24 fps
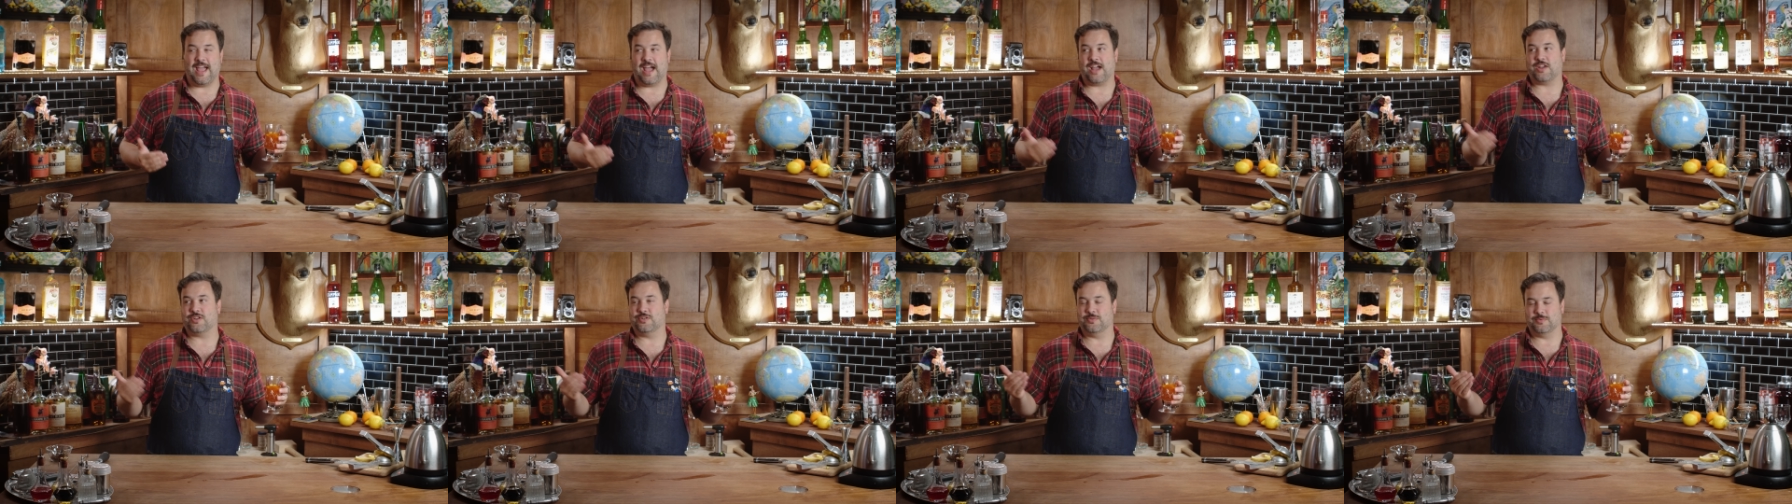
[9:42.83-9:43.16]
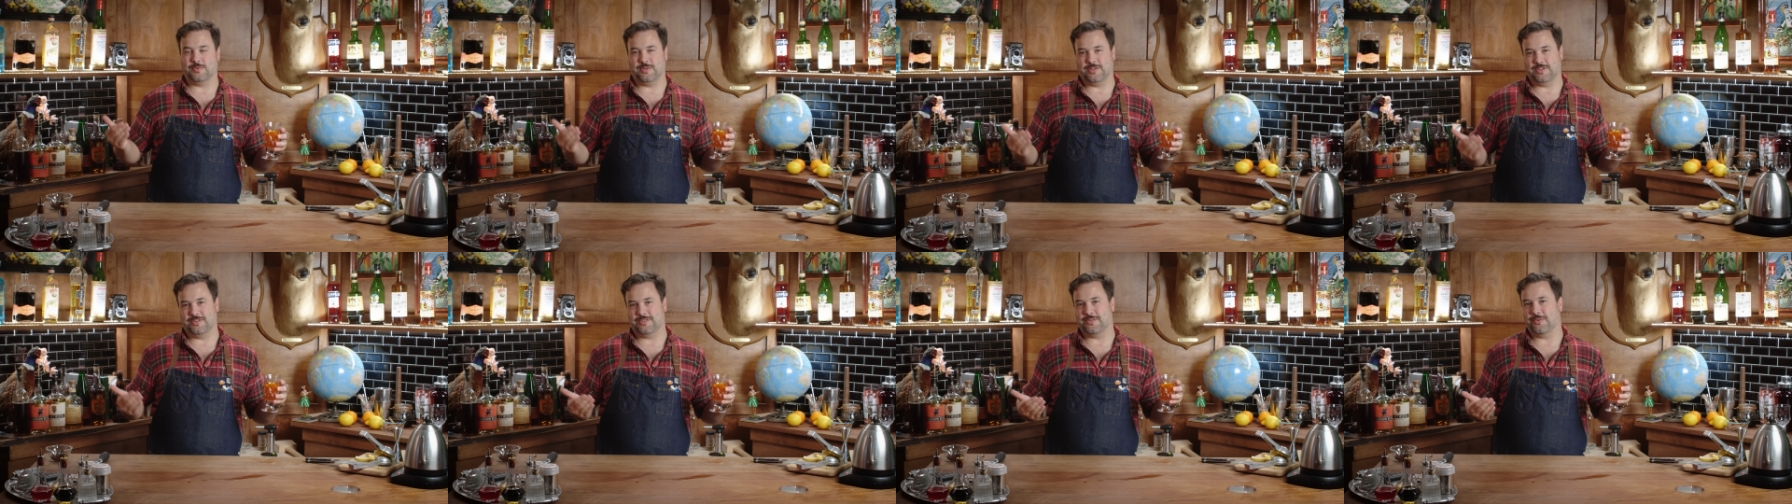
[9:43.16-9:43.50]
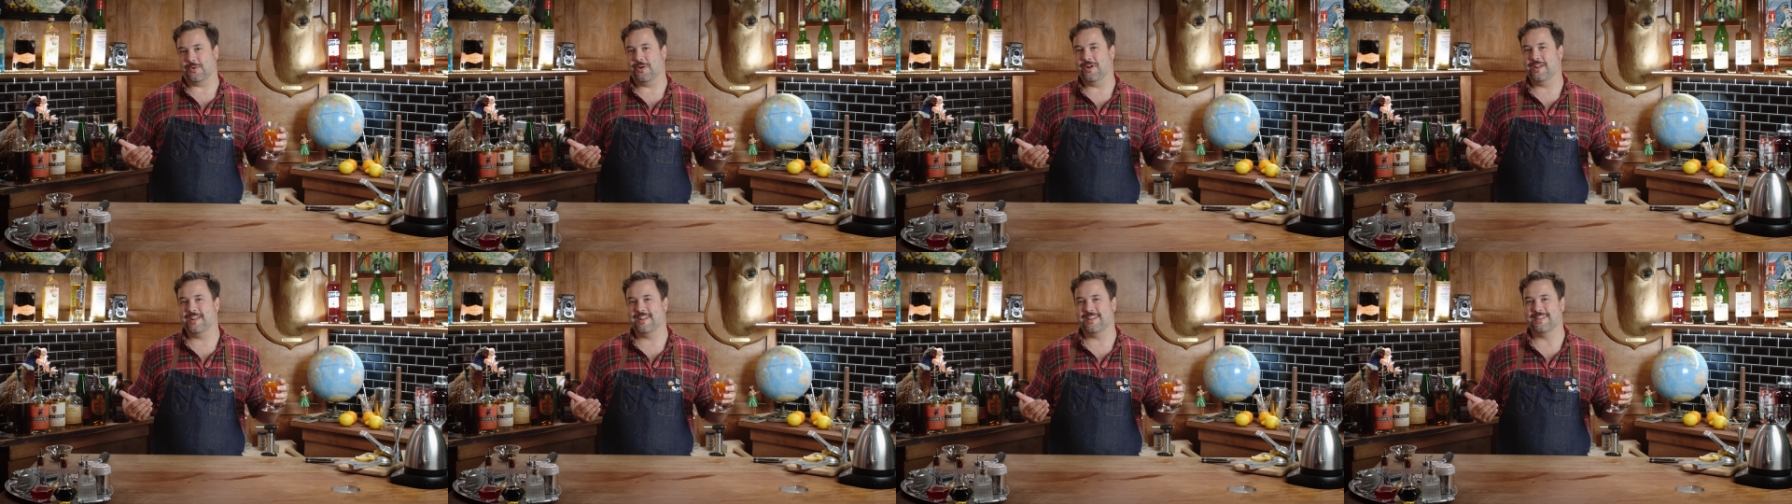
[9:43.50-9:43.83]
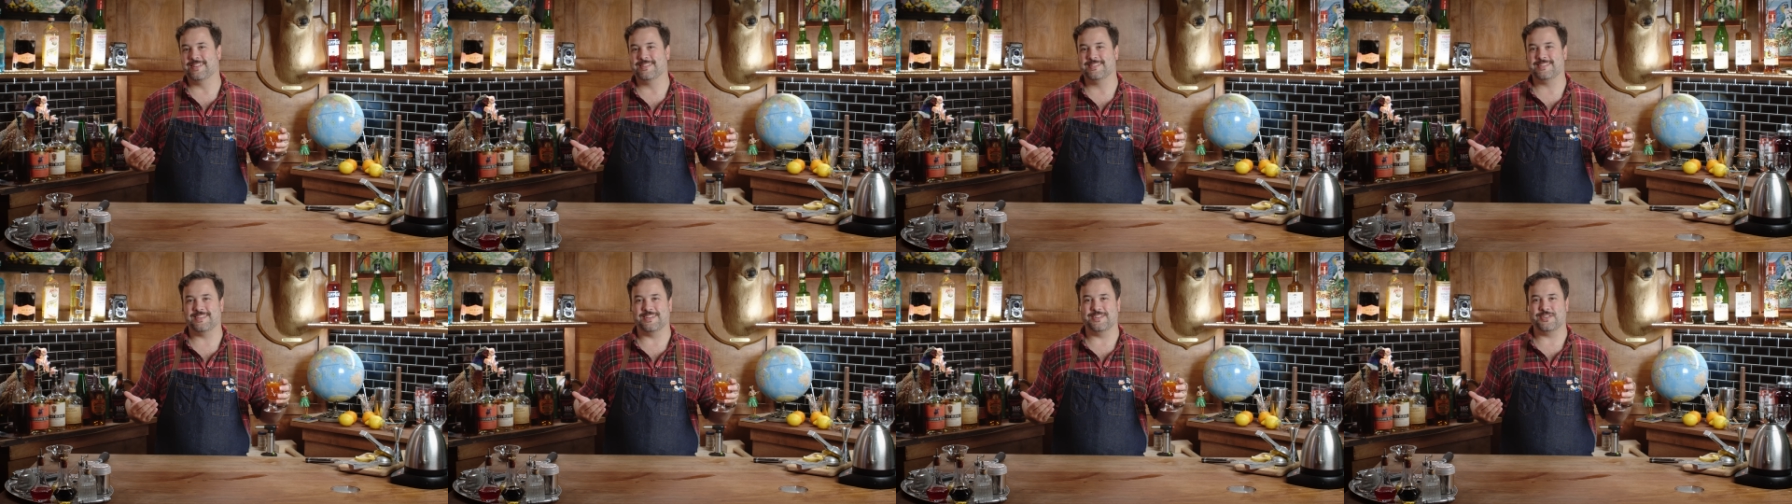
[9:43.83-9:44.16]
actual
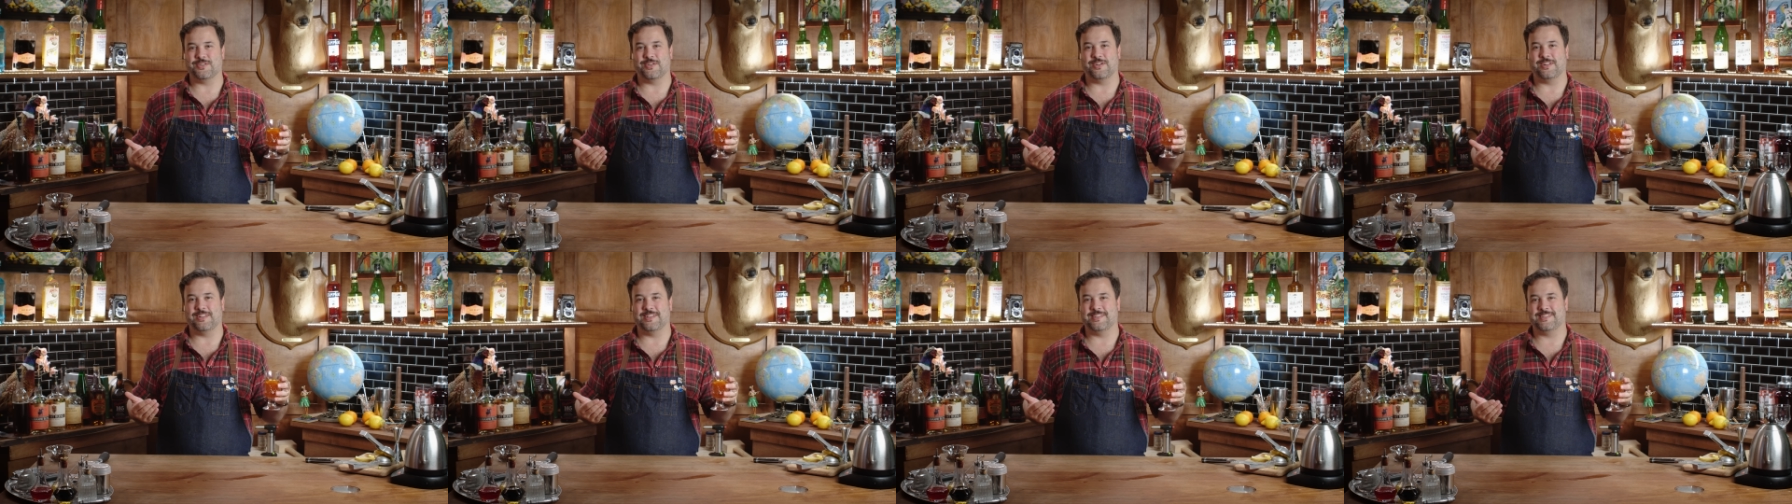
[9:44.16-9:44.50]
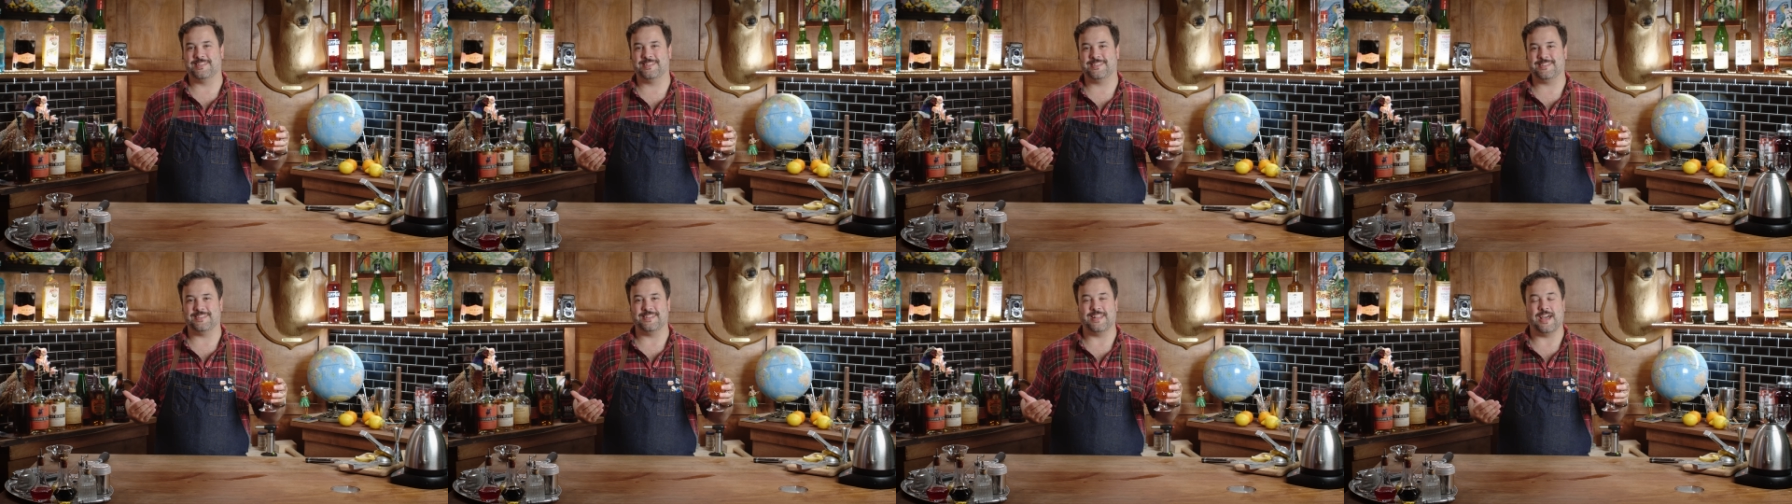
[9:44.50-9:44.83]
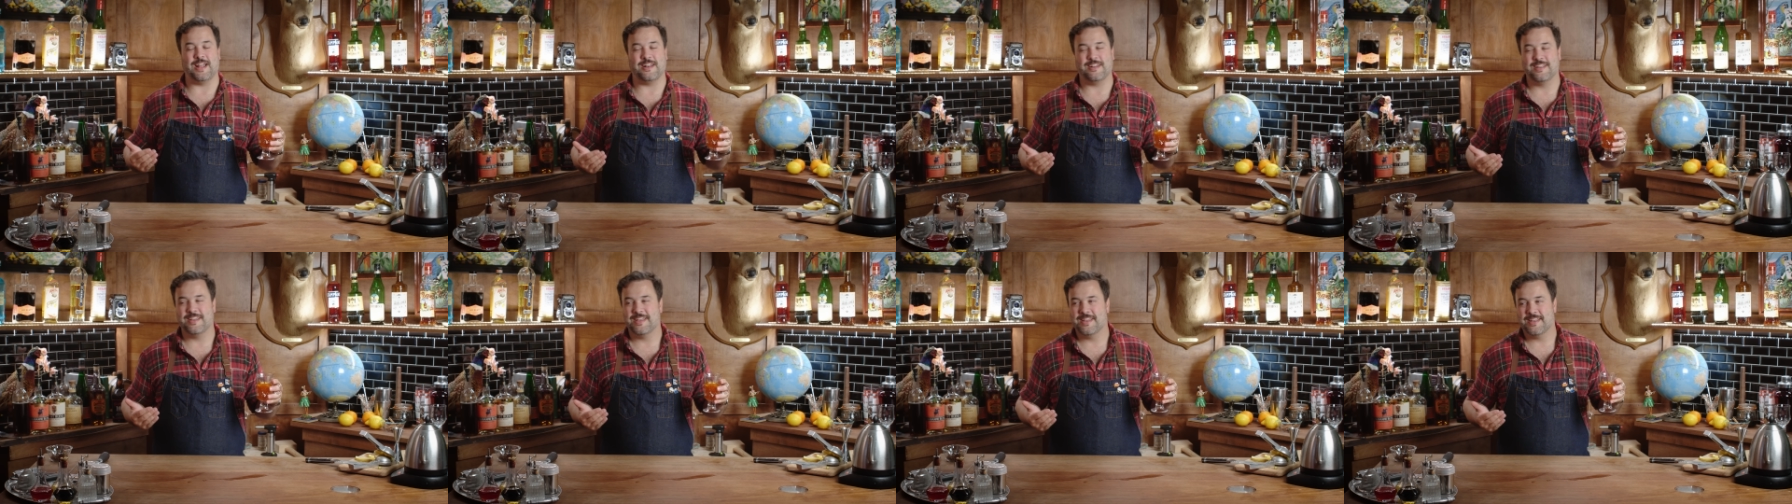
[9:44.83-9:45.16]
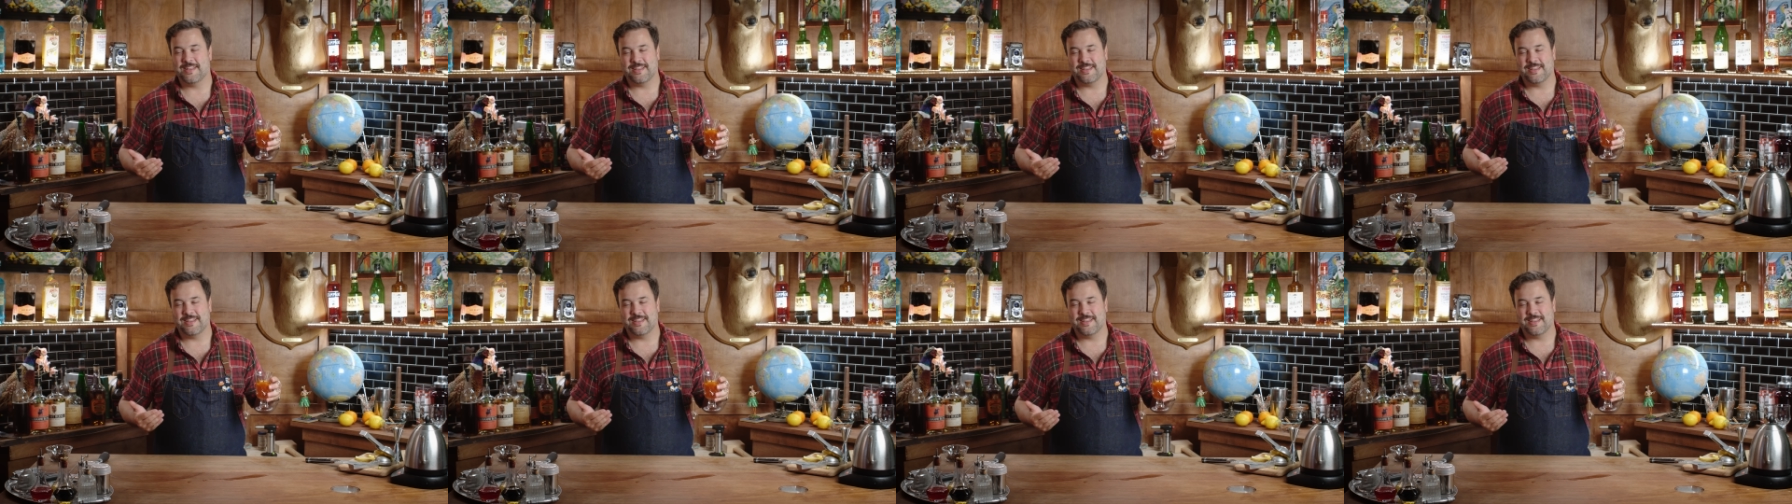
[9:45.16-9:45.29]
historians and journalists, not,